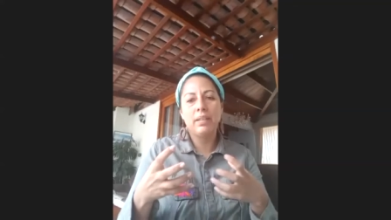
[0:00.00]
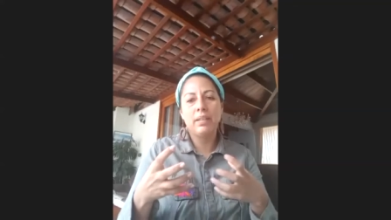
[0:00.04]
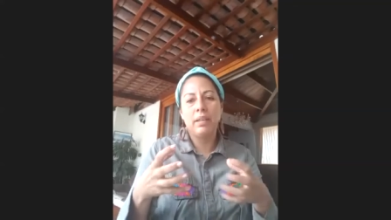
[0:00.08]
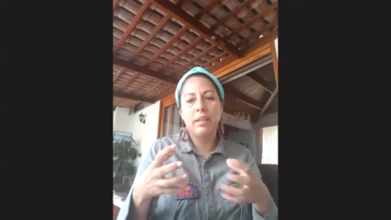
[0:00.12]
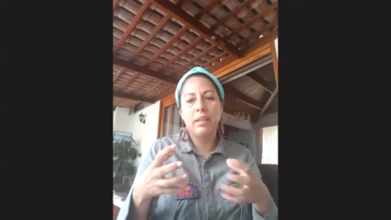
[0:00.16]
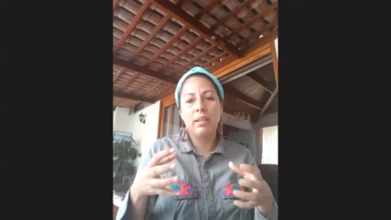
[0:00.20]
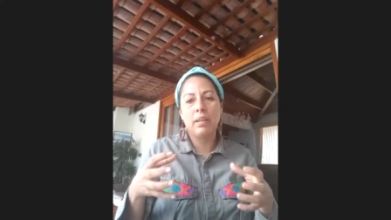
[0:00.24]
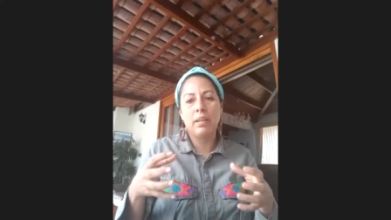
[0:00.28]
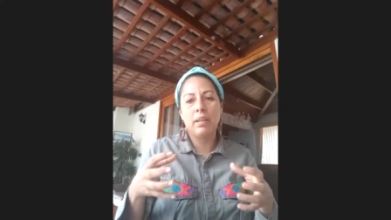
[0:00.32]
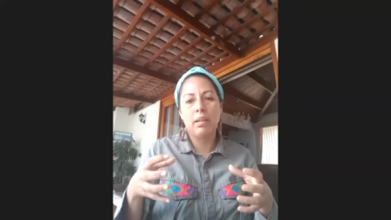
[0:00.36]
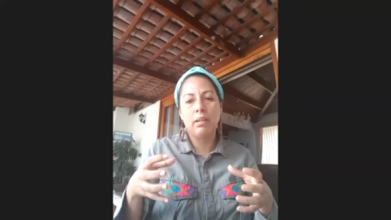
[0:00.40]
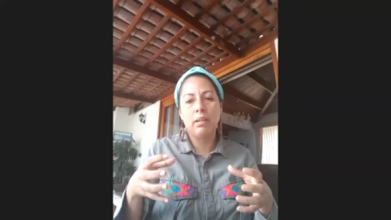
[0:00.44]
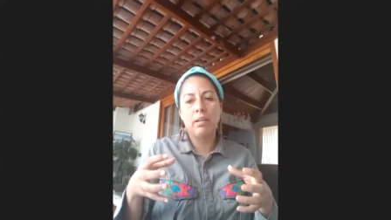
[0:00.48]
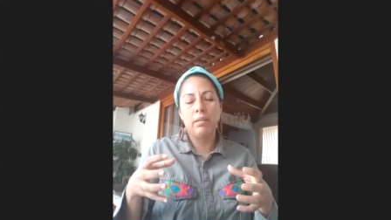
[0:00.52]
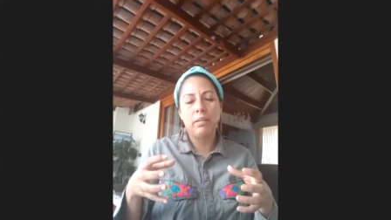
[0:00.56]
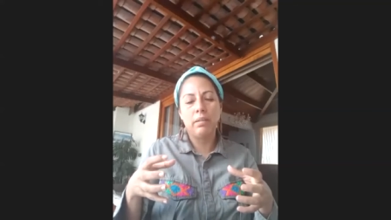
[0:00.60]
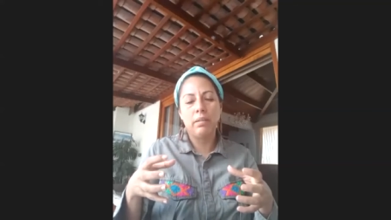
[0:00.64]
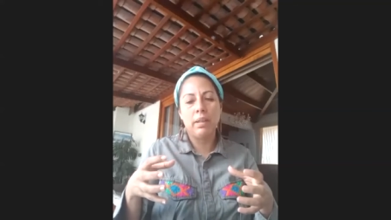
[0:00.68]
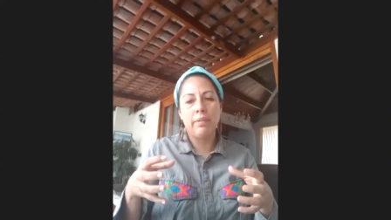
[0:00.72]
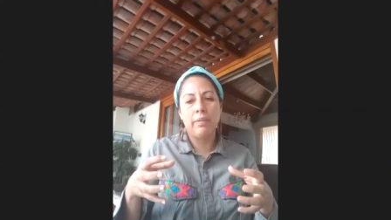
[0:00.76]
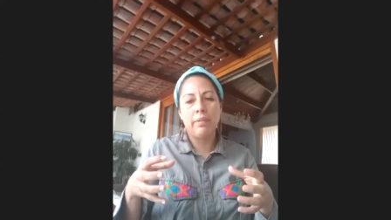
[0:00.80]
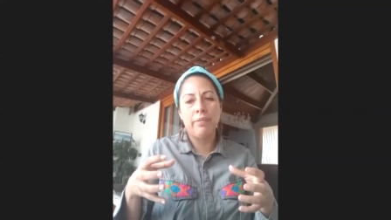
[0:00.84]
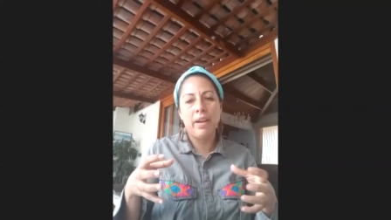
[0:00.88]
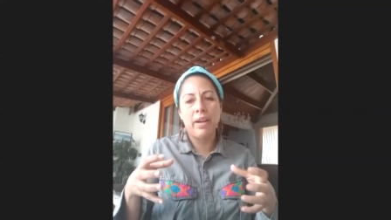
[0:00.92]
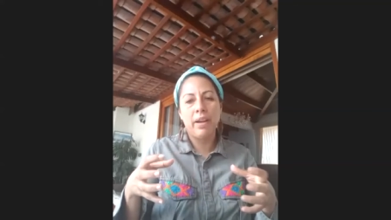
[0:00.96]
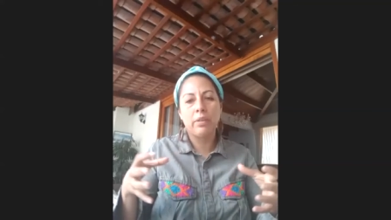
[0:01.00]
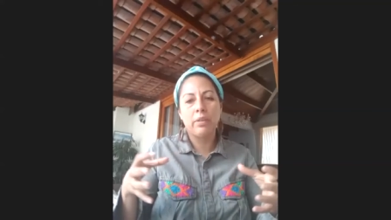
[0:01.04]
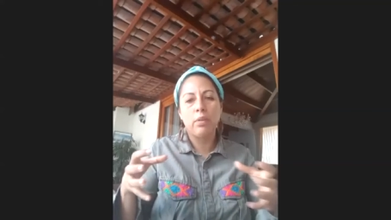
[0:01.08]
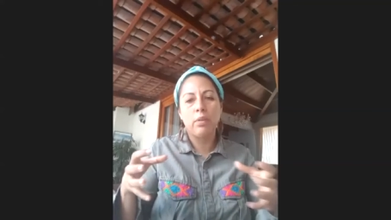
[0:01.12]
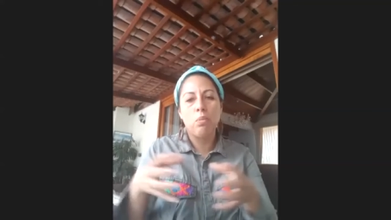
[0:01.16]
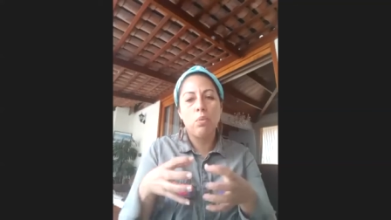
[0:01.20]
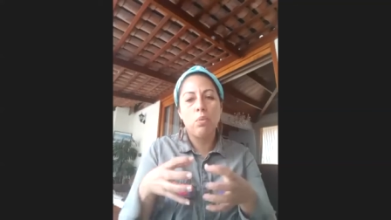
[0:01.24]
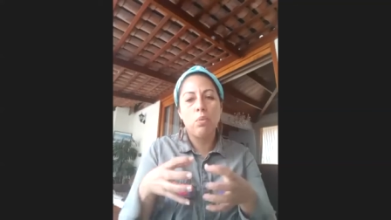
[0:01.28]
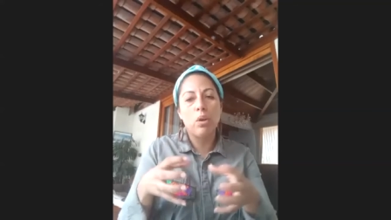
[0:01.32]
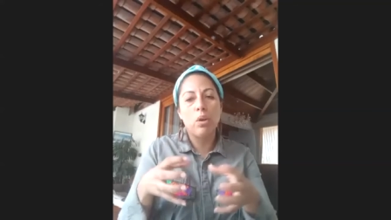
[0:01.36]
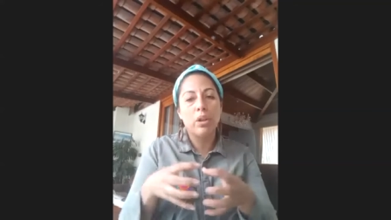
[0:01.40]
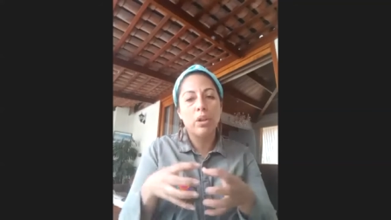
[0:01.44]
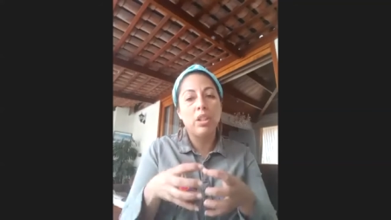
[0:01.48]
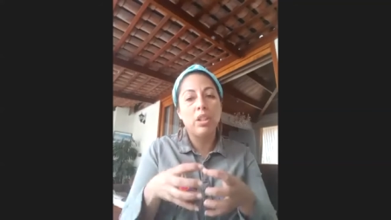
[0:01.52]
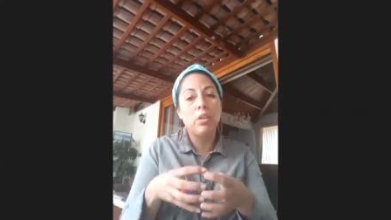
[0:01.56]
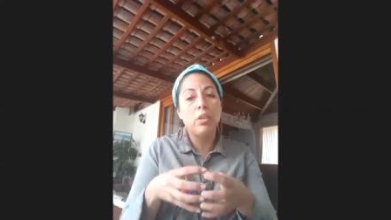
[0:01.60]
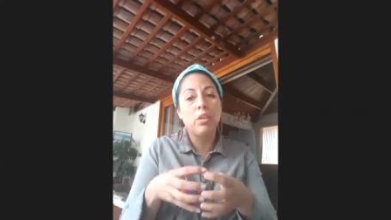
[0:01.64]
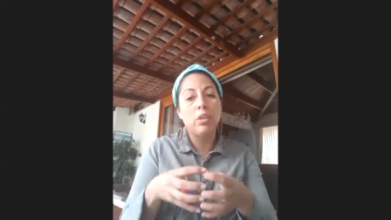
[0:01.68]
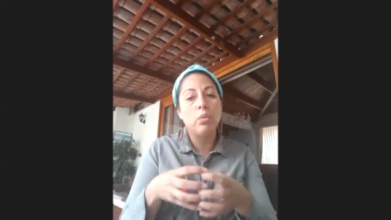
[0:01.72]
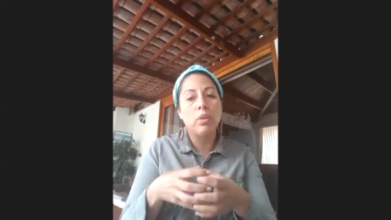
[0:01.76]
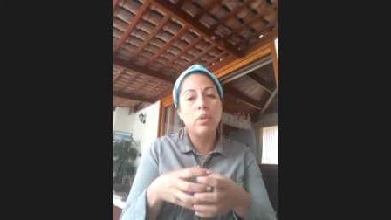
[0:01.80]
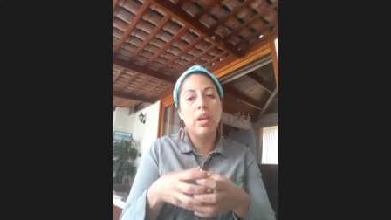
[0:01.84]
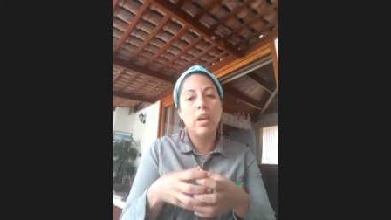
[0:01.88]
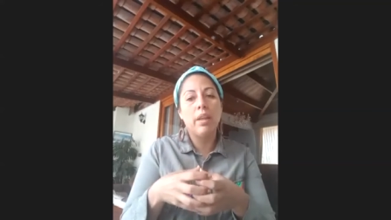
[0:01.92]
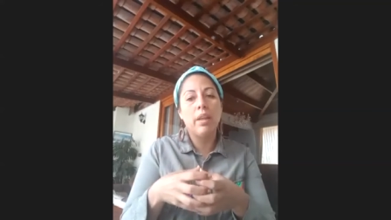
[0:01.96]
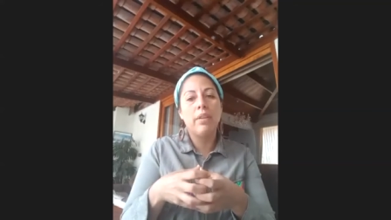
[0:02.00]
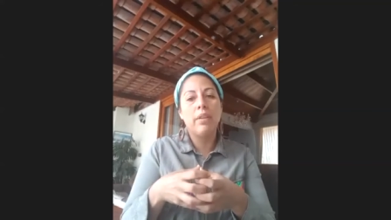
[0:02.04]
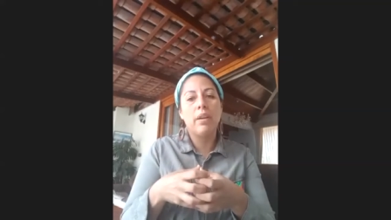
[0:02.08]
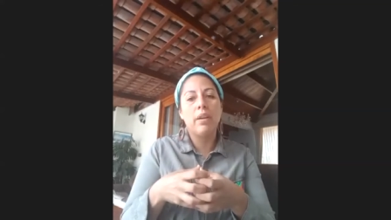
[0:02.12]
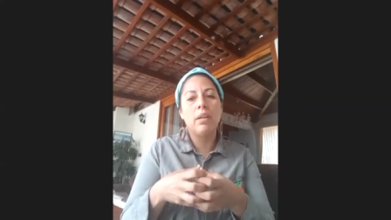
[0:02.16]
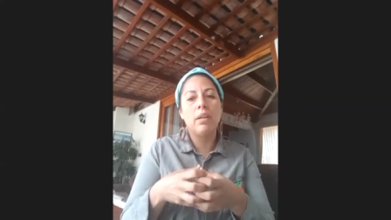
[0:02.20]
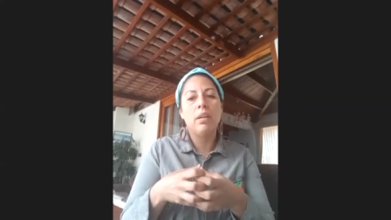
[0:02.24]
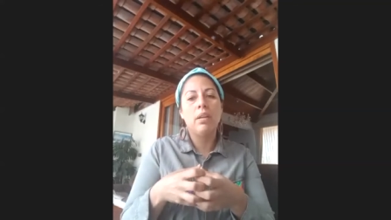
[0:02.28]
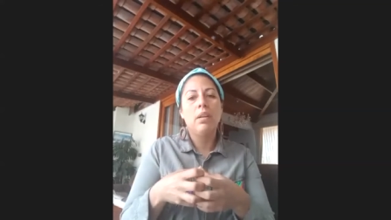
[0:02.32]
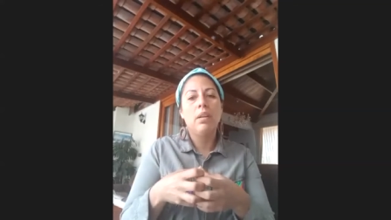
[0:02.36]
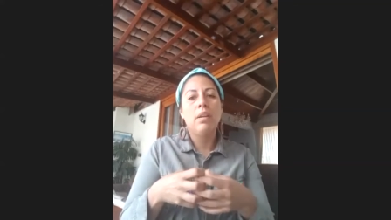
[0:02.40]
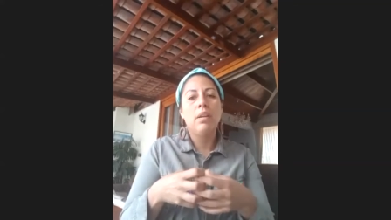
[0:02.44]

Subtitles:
the fact of working together